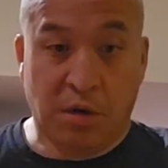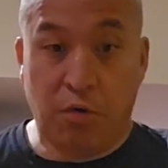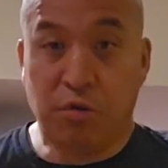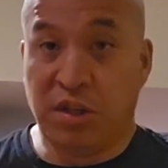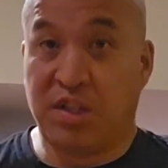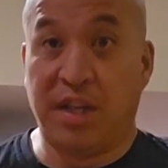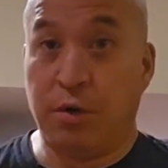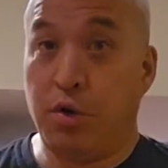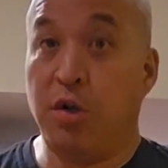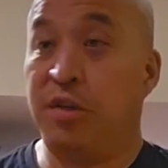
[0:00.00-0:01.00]
who just say you
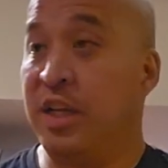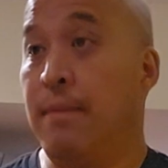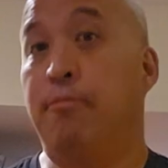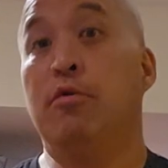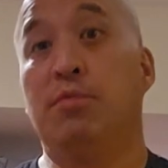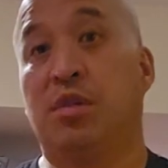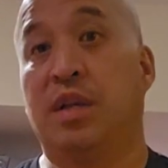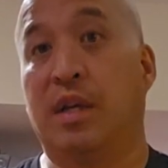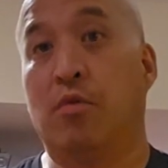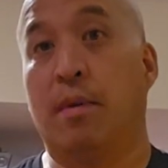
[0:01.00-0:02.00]
couldn't take a
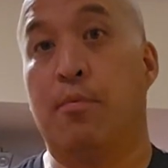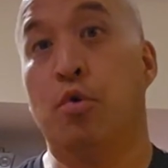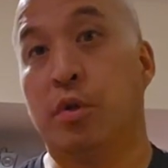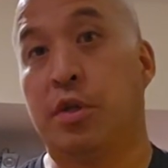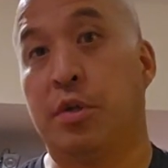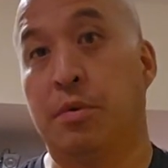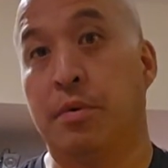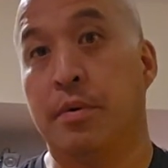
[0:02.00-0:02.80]
broomstick or a pool cue,